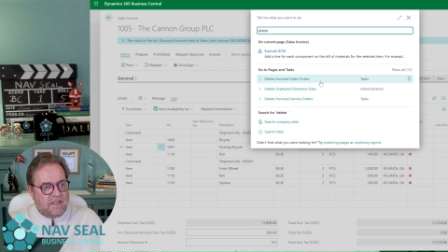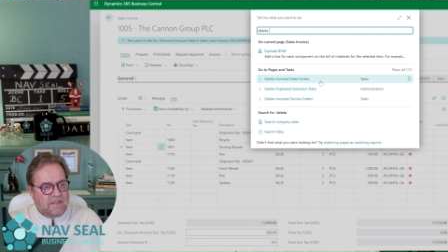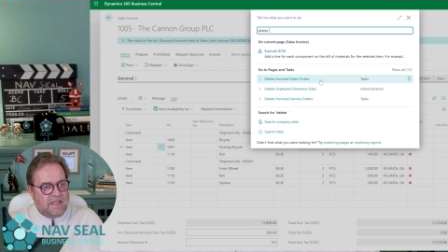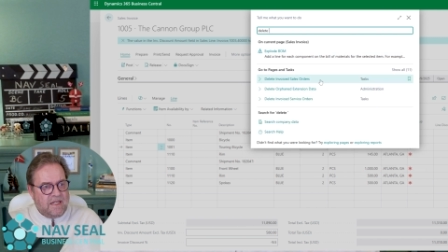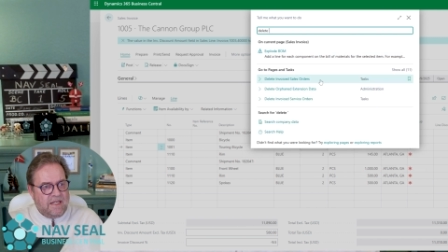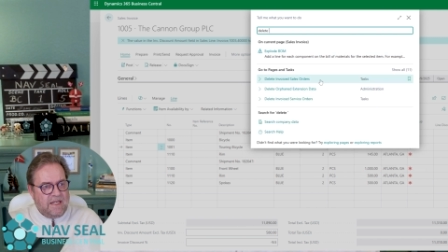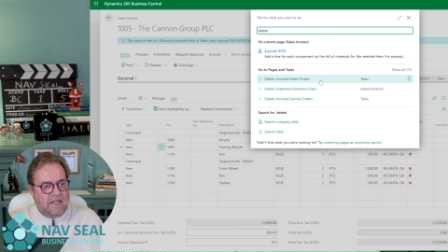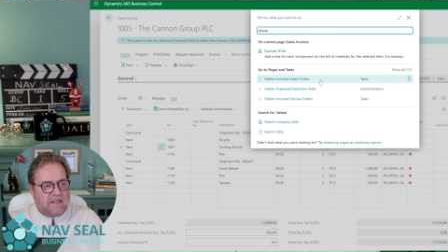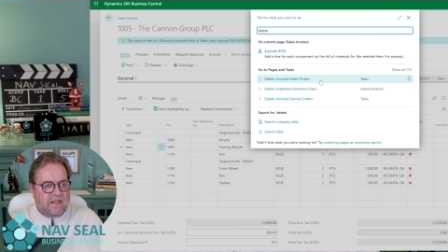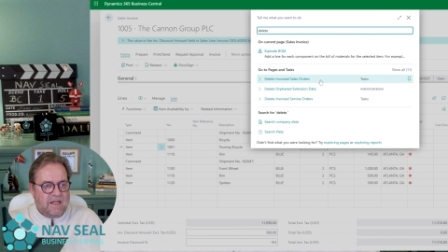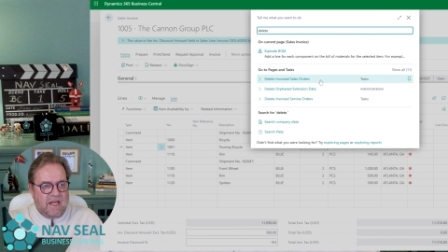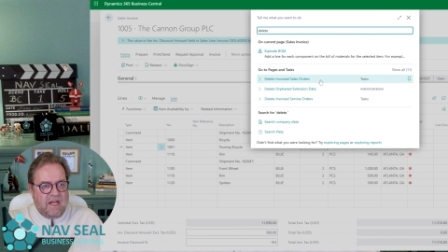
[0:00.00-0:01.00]

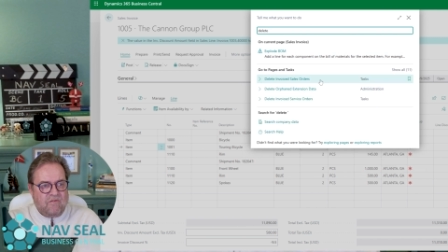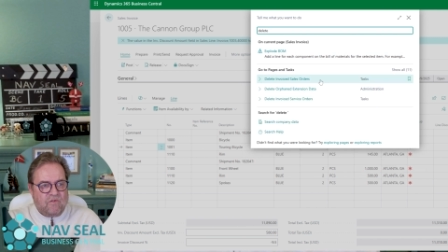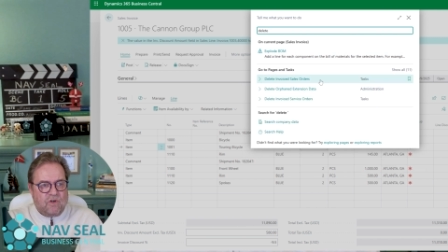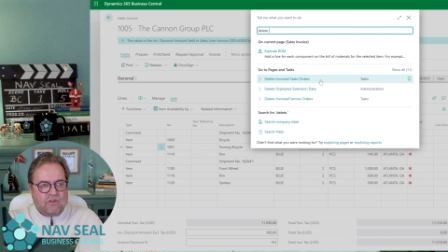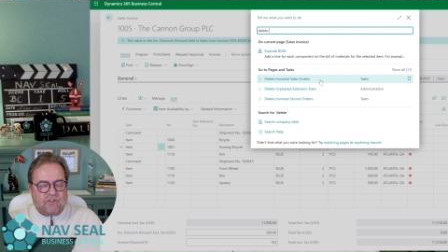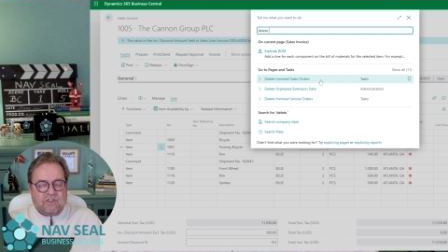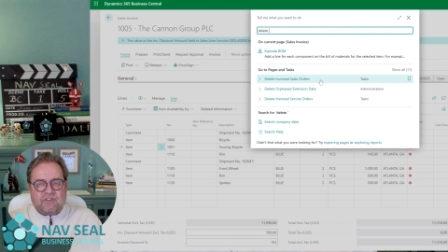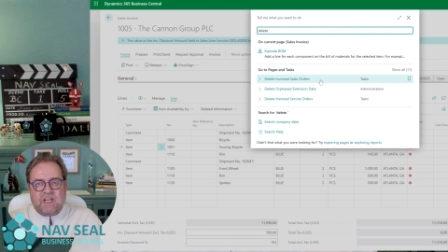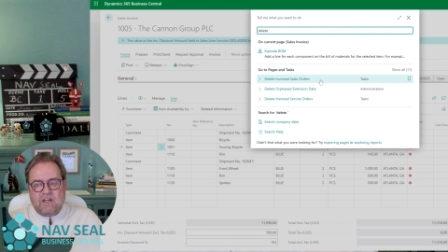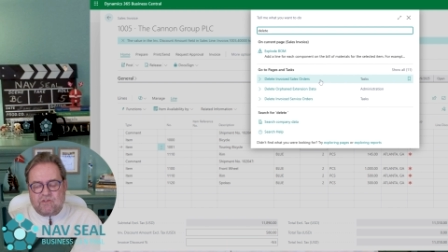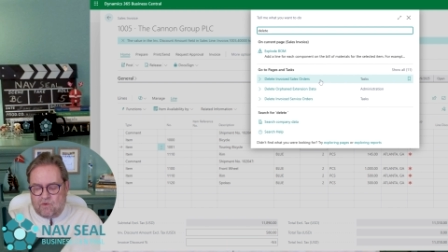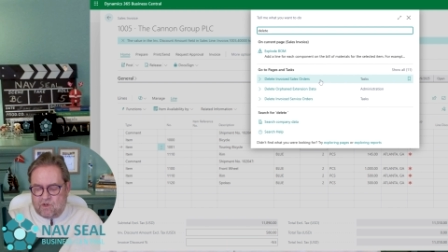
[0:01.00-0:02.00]
Delete invoiced
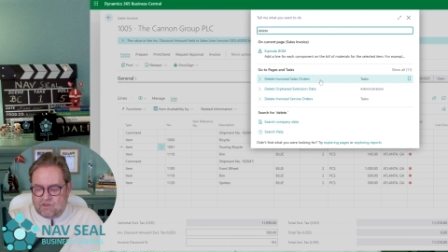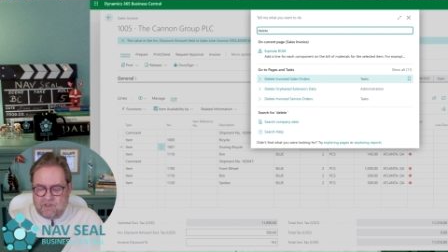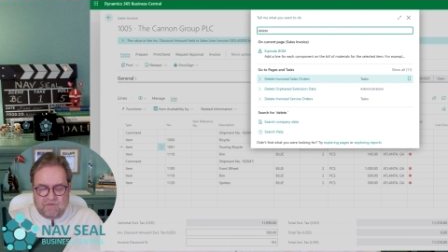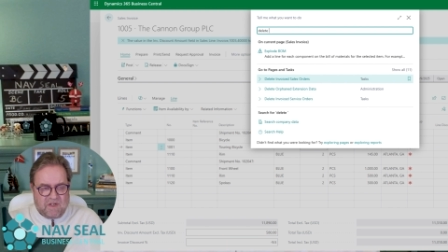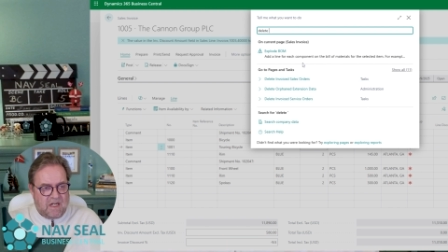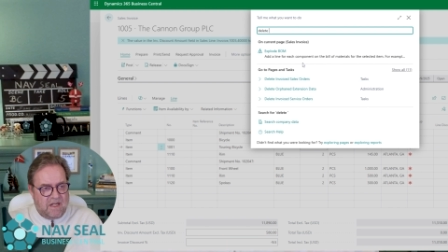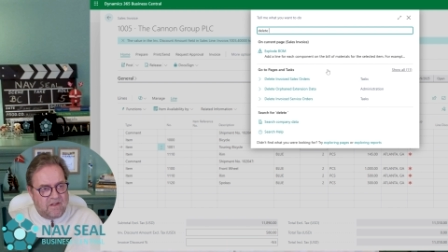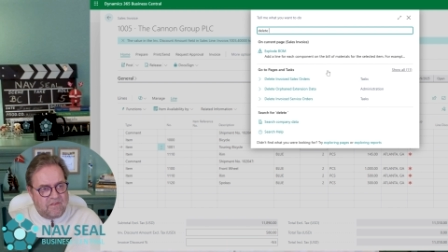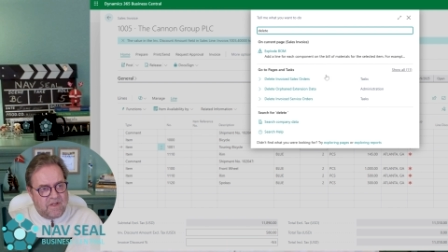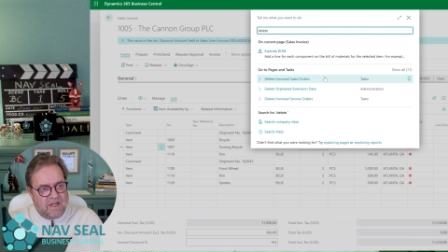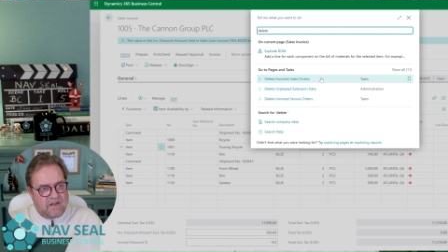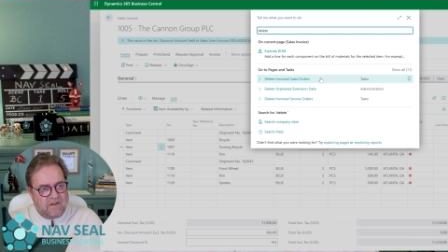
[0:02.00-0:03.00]
sales orders. If I click on
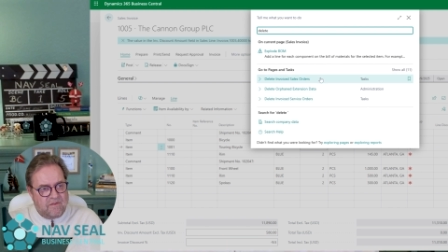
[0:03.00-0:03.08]
that,